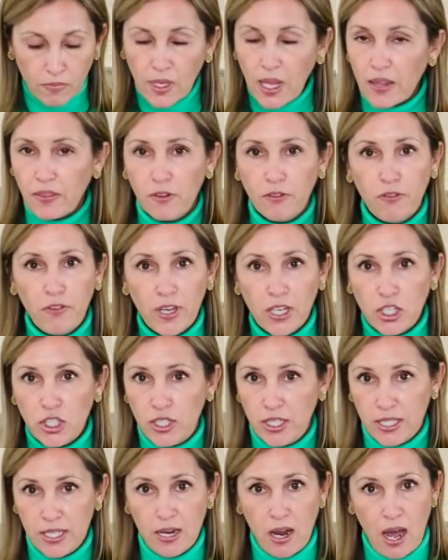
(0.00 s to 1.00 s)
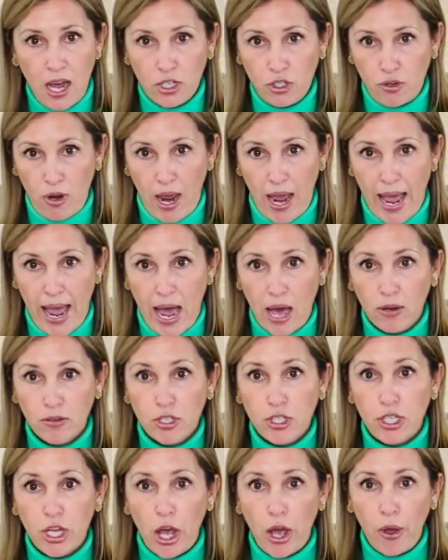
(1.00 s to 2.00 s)
the fish does not dry out.
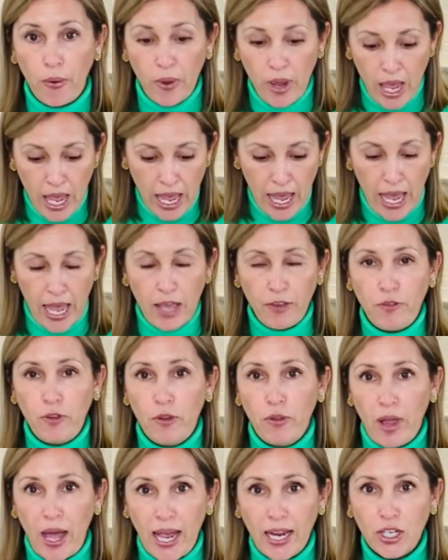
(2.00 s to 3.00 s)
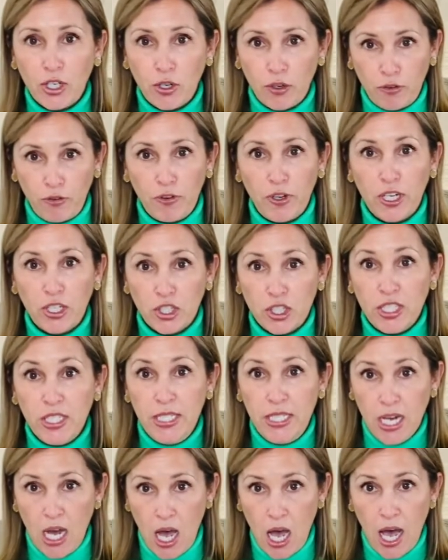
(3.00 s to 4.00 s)
So if you like your fish
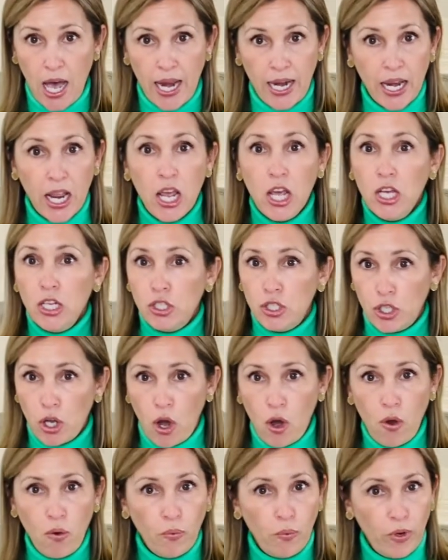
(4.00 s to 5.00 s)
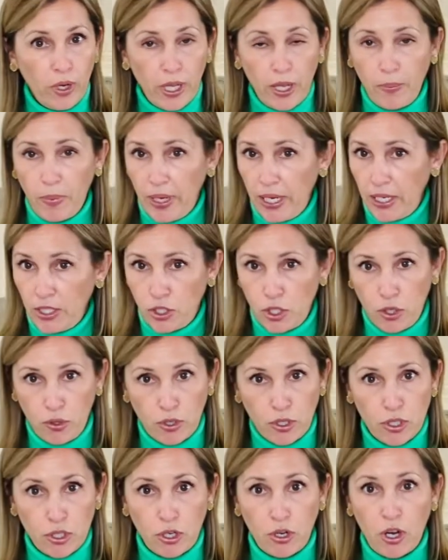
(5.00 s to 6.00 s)
done, don't really be too
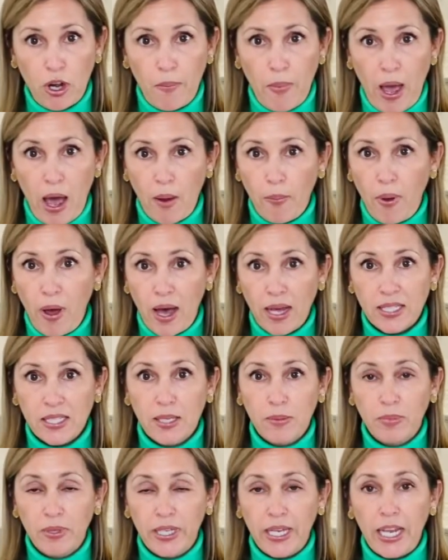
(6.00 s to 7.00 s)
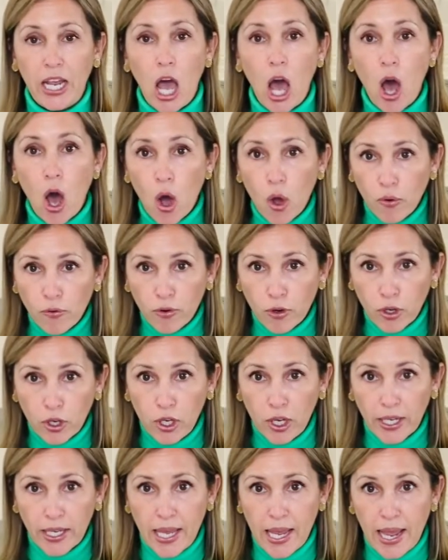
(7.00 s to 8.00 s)
concerned about possibly
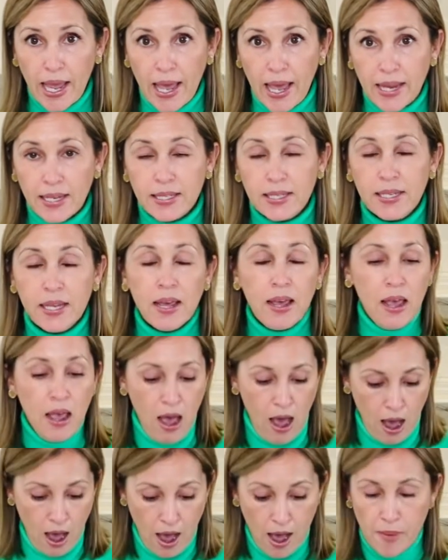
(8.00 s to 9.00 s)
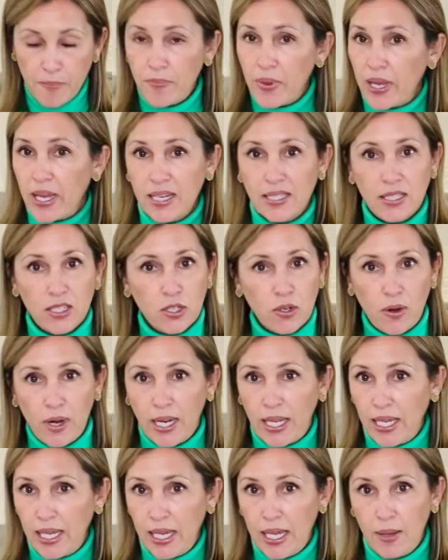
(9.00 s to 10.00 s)
overcooking it because it's going
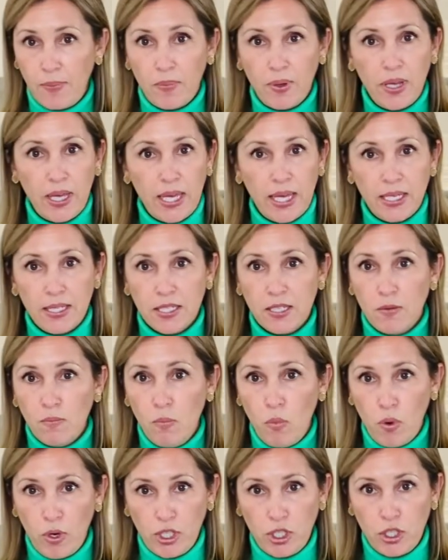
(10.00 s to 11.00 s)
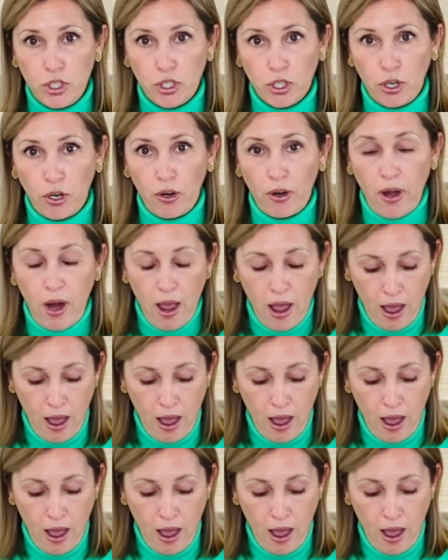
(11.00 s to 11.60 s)
to keep its moisture